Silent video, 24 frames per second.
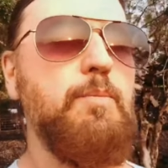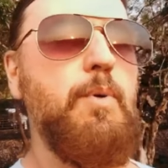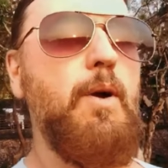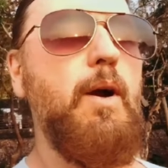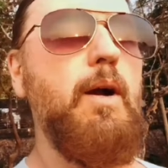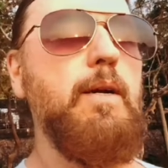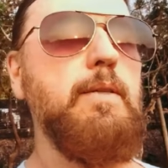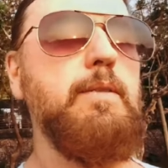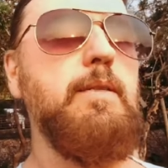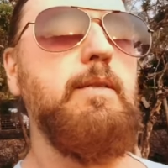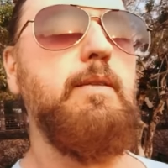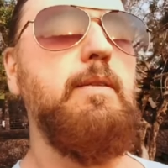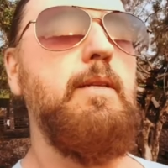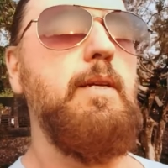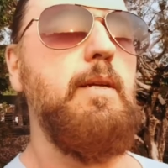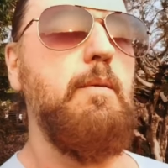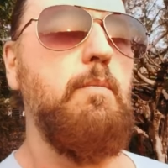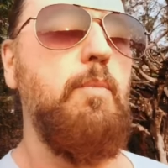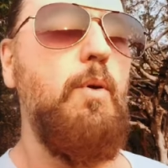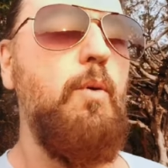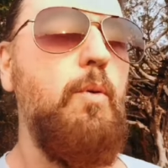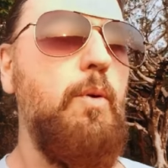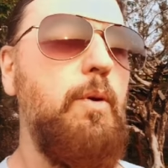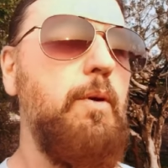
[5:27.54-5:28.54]
surprisingly
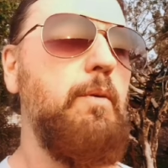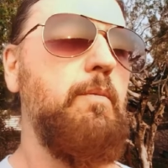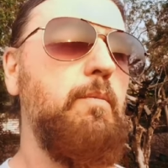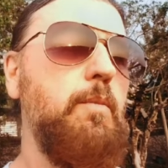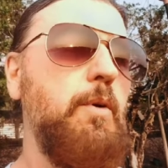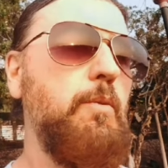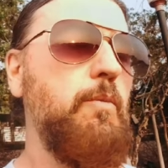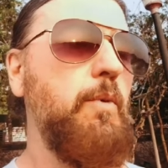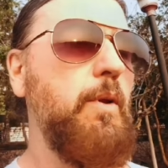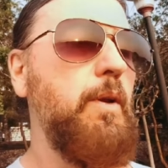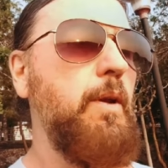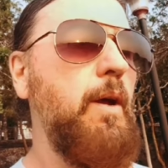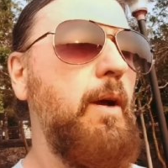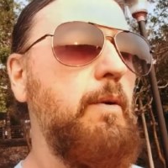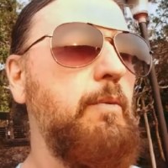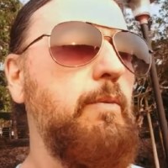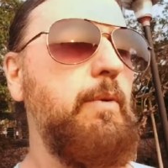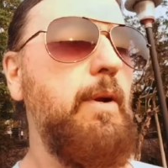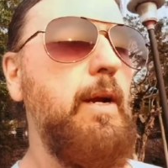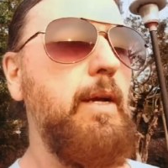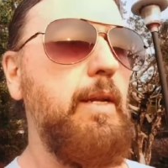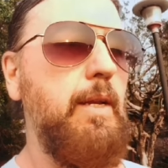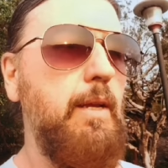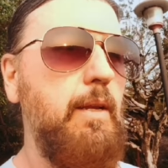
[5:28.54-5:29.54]
important, but when I
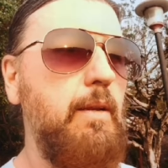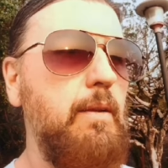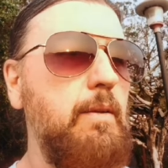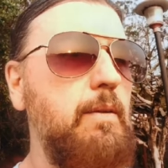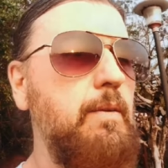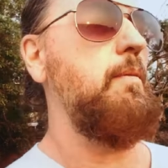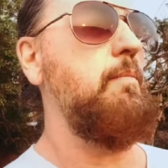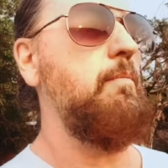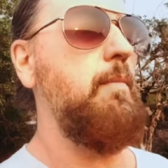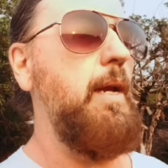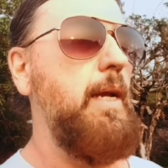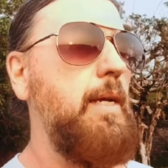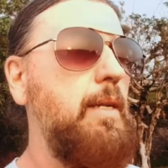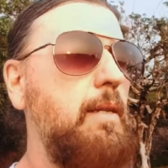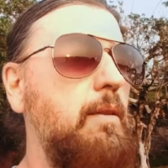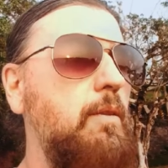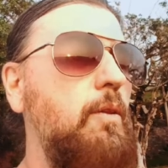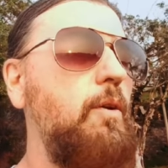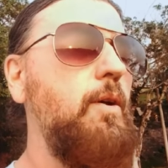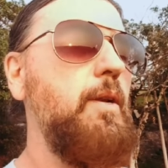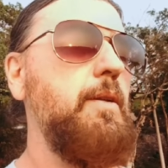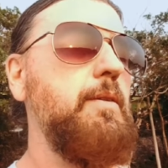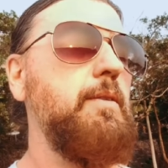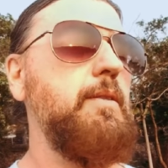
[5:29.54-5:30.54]
read it, it made a
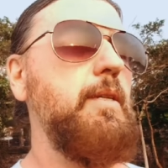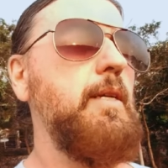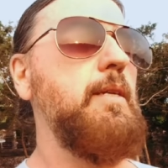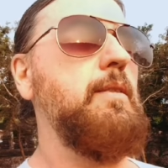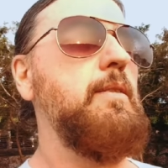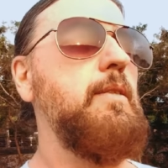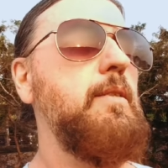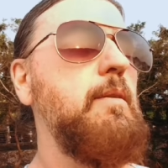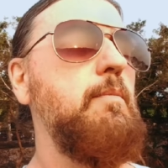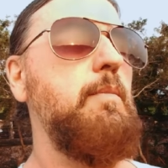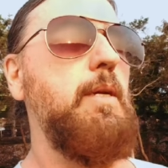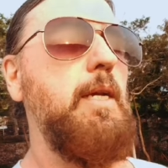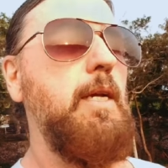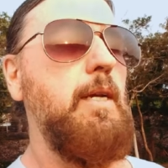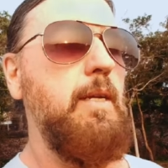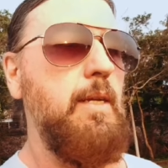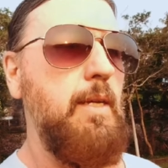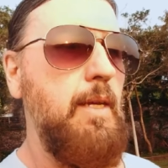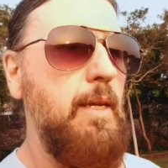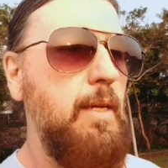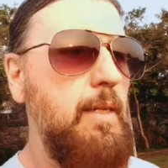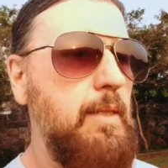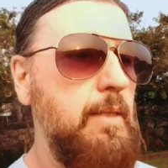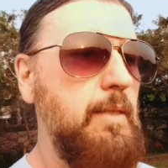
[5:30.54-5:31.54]
lot of sense to me,
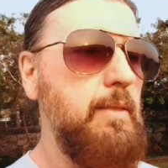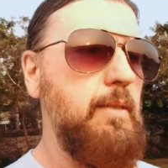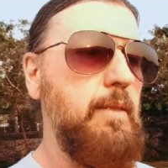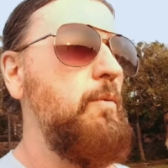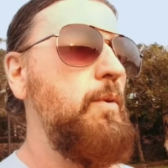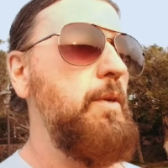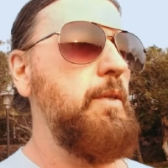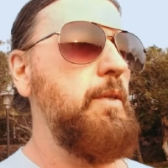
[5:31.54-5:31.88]
and that is